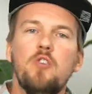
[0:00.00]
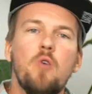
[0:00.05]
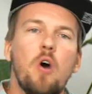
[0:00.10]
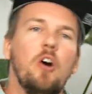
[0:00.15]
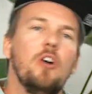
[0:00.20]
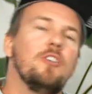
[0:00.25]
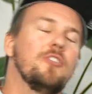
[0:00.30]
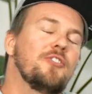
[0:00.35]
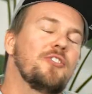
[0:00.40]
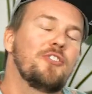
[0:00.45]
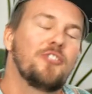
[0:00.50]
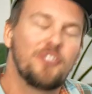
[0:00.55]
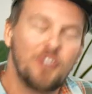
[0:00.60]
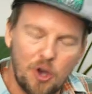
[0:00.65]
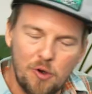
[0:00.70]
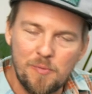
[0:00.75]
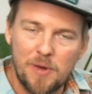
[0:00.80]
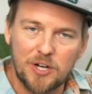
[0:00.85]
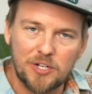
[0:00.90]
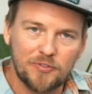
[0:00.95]
you all
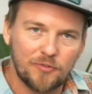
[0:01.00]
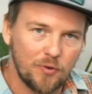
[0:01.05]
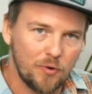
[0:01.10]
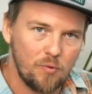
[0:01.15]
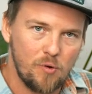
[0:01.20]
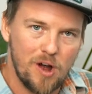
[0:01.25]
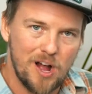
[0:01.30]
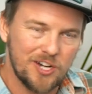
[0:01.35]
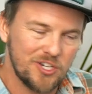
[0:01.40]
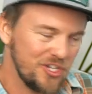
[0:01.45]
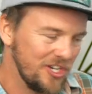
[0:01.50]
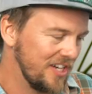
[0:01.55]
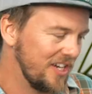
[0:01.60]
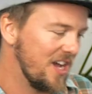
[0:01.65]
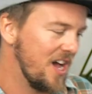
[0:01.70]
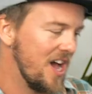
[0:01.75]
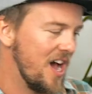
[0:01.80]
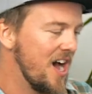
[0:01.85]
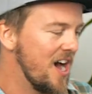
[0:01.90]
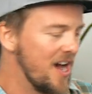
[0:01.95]
so much for
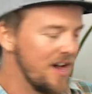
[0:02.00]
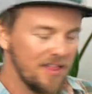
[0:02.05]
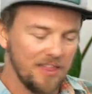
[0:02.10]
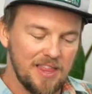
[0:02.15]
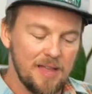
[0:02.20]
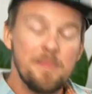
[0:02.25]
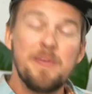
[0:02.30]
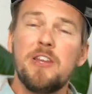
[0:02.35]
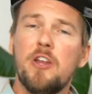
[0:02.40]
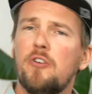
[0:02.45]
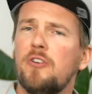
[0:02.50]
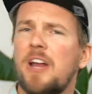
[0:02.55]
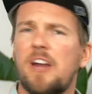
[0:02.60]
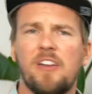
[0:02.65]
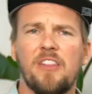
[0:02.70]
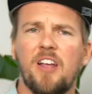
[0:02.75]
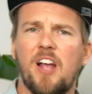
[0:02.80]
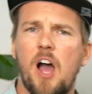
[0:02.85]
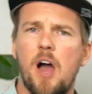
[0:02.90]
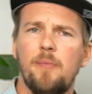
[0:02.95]
watching. Let me know down
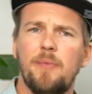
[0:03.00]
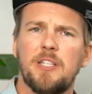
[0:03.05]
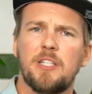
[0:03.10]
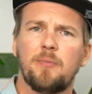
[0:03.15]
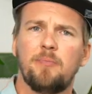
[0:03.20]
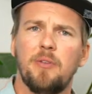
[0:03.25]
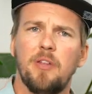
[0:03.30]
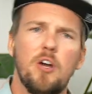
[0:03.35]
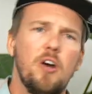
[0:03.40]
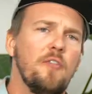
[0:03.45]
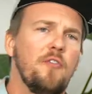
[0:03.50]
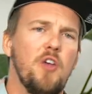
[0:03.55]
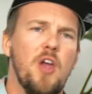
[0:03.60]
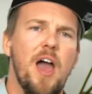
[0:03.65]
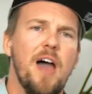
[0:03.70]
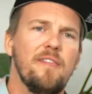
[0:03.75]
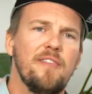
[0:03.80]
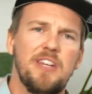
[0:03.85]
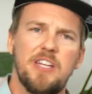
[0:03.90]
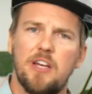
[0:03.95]
in the comments below if you
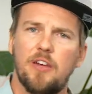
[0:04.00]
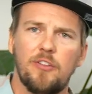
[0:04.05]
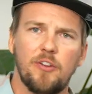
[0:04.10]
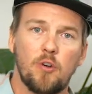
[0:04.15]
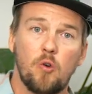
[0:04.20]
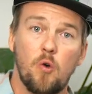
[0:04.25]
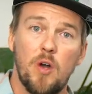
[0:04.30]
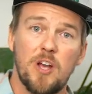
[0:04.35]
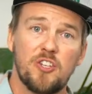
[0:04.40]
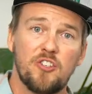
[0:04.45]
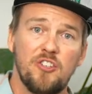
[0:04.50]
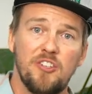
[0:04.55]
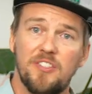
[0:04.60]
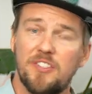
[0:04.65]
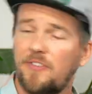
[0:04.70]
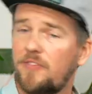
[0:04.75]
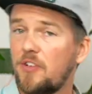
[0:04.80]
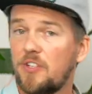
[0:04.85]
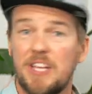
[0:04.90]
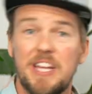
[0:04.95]
have any other questions,
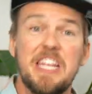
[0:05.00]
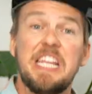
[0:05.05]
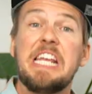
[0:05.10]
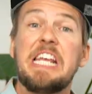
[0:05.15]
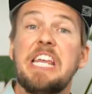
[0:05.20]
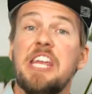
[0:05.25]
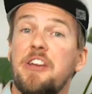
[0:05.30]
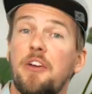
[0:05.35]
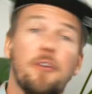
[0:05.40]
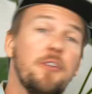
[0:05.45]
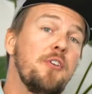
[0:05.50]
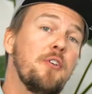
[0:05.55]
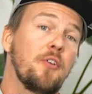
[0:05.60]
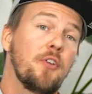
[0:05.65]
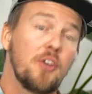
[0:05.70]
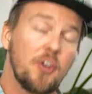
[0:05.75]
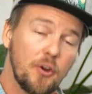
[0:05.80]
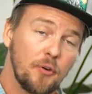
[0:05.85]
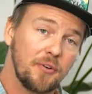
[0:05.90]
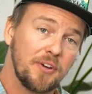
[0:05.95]
if there's any gear you're
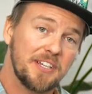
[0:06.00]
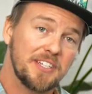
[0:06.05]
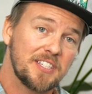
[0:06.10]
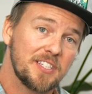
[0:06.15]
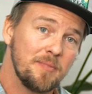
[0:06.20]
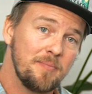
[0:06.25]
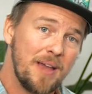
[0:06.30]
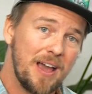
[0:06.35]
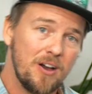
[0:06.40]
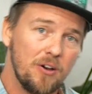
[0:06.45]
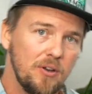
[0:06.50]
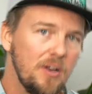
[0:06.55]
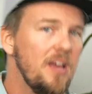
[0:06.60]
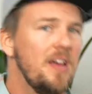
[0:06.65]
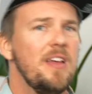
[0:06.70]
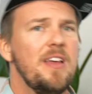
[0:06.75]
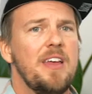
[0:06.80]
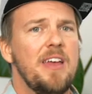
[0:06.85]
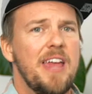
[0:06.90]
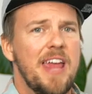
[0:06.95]
curious about,
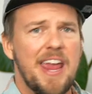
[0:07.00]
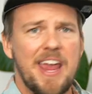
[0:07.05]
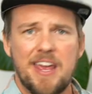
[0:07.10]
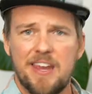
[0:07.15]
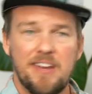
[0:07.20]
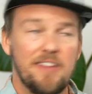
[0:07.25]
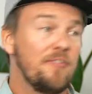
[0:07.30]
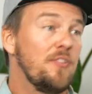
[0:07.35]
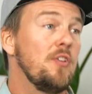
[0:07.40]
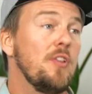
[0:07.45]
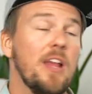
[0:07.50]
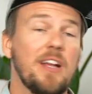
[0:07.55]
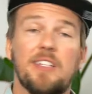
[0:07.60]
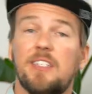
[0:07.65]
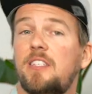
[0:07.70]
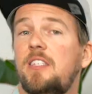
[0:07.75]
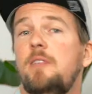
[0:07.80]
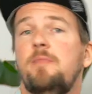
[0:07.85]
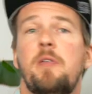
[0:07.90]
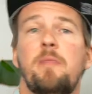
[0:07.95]
and if you'd like to
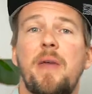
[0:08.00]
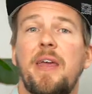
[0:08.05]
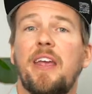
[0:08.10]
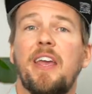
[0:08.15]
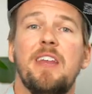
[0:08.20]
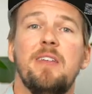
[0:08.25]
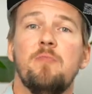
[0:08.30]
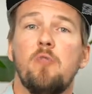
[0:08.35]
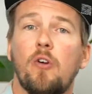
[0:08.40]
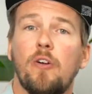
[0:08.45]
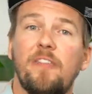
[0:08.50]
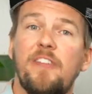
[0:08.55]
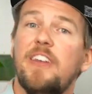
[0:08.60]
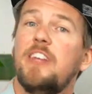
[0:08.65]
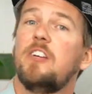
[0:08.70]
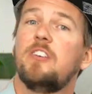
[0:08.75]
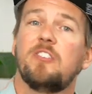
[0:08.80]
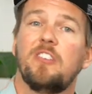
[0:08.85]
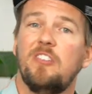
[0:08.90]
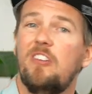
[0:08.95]
see me make any more
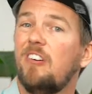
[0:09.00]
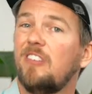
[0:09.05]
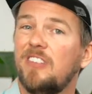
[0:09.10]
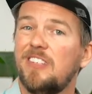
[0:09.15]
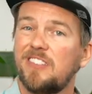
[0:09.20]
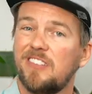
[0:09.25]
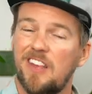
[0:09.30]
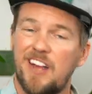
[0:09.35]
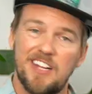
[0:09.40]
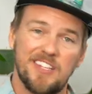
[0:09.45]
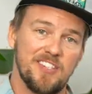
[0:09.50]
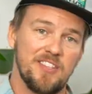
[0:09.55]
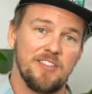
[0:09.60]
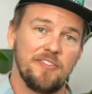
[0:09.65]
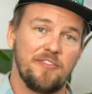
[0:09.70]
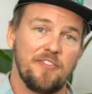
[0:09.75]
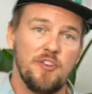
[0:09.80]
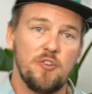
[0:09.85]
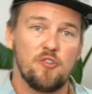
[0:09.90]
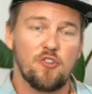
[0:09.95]
videos along these lines in the
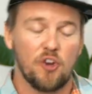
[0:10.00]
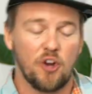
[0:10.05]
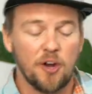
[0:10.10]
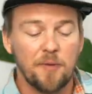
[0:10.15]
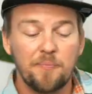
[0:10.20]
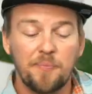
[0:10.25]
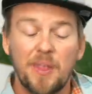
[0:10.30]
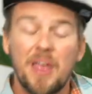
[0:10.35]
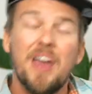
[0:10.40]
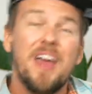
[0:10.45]
future.